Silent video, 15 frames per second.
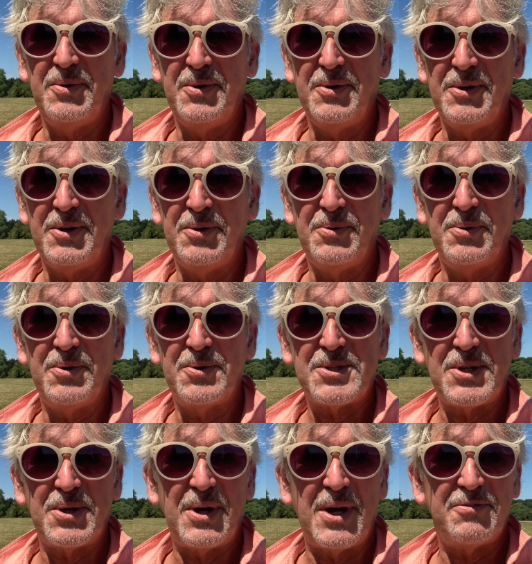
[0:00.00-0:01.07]
you
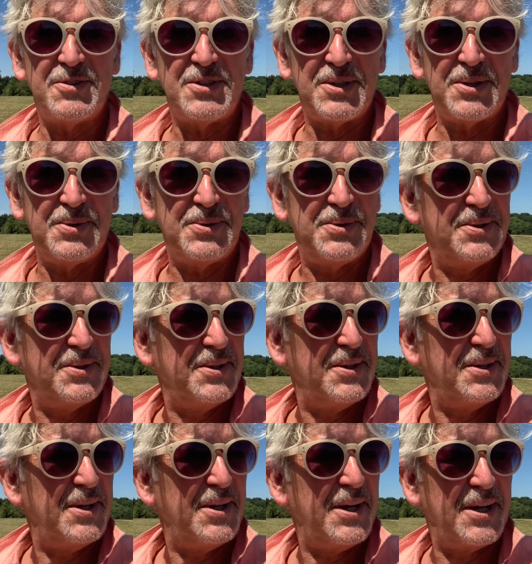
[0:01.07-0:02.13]
also have to
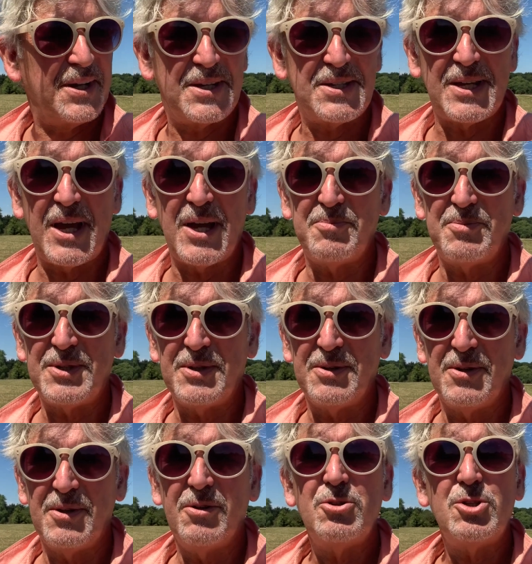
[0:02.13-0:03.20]
accept,
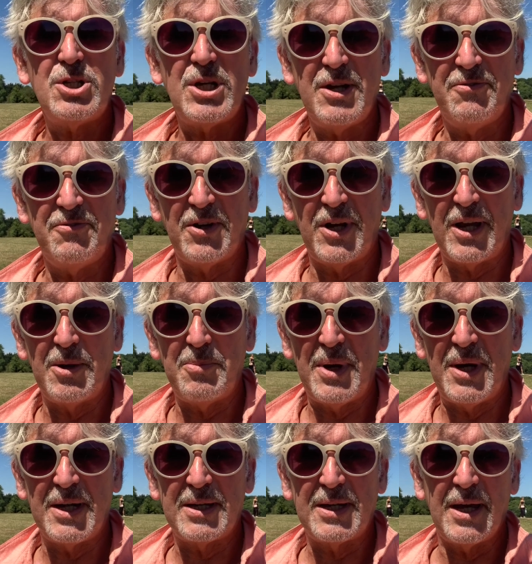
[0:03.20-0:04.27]
cheerfully in
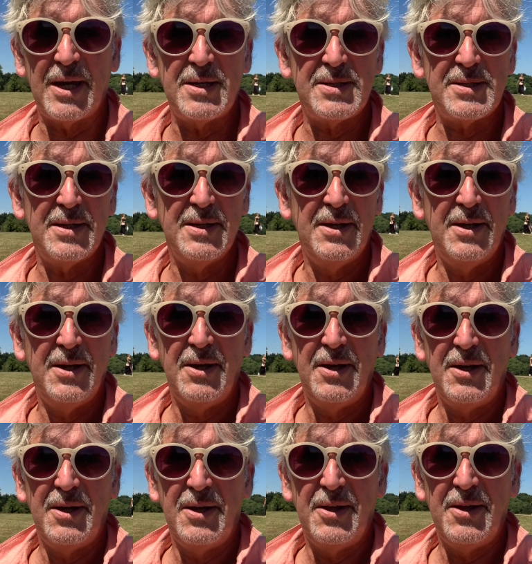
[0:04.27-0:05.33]
my case,
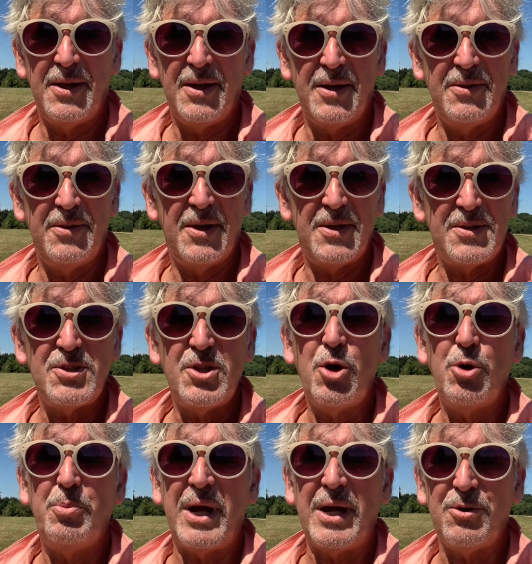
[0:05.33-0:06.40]
that there's
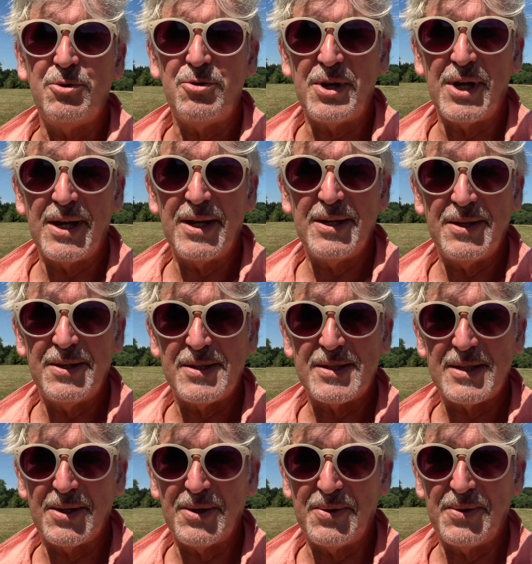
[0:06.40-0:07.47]
no boundary, and
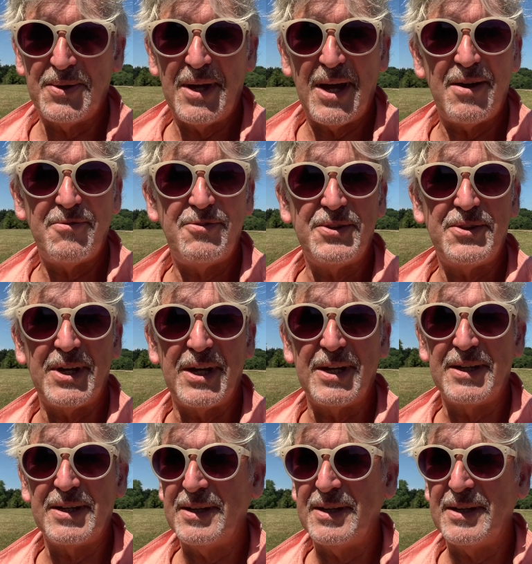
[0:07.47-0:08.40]
so everything